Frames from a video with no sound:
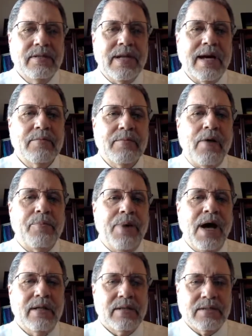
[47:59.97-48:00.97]
not about
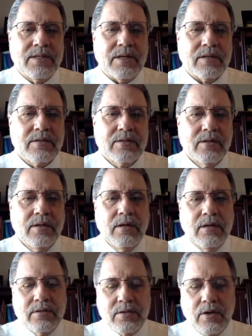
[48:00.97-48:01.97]
politics.
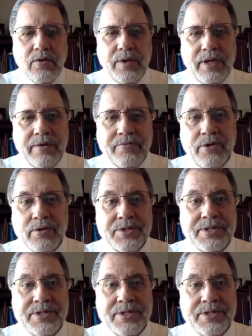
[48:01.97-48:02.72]
So if your